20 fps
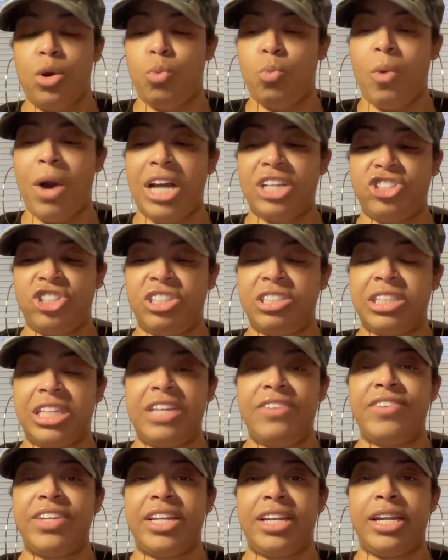why she's
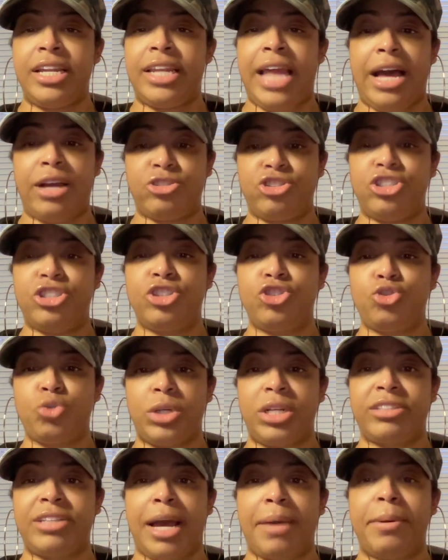leaving and how she's
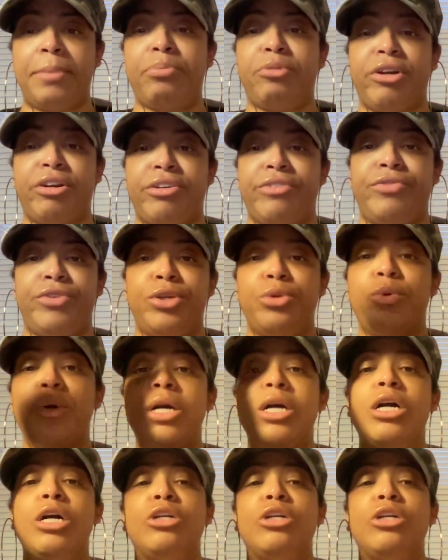enjoyed her time at Prairie View.